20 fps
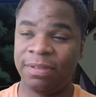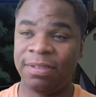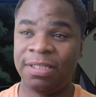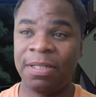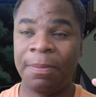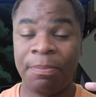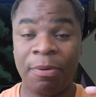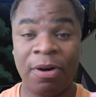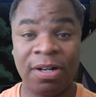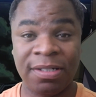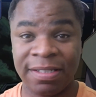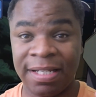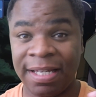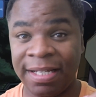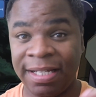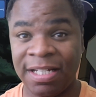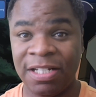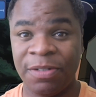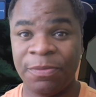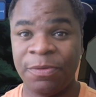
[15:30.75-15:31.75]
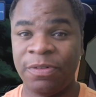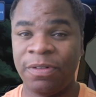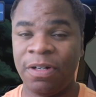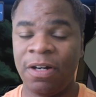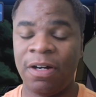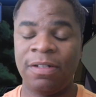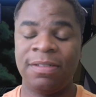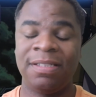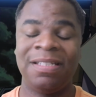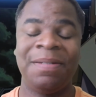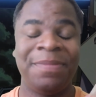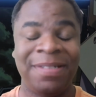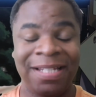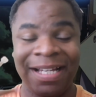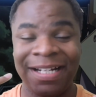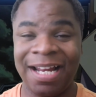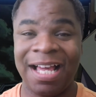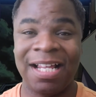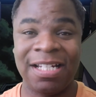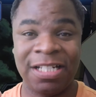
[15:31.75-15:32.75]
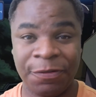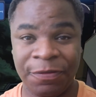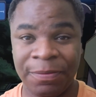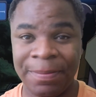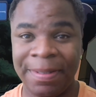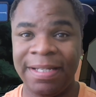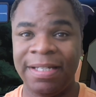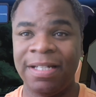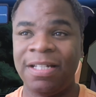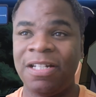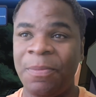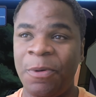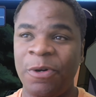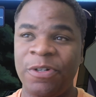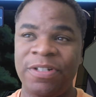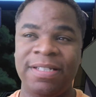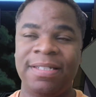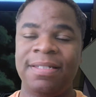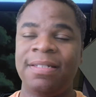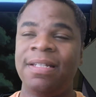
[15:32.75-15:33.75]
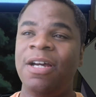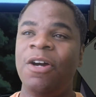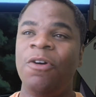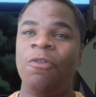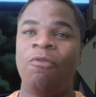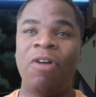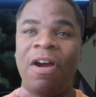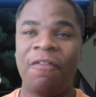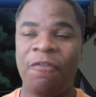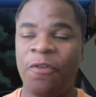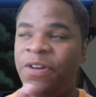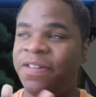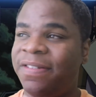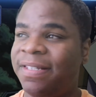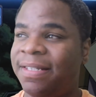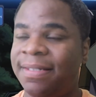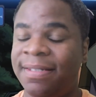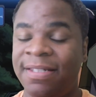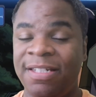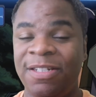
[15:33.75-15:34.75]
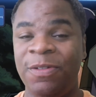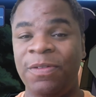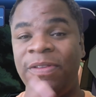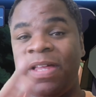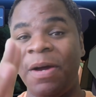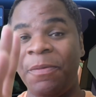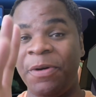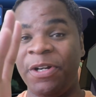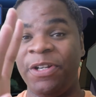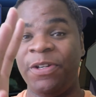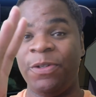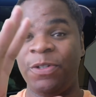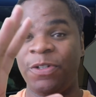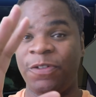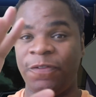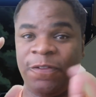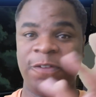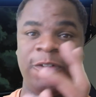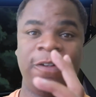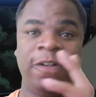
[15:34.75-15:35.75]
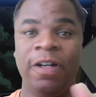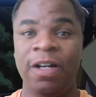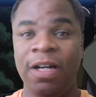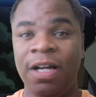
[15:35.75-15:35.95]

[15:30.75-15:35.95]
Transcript: some parts of that Gundam or some technology from that Gundam are just references to that were used for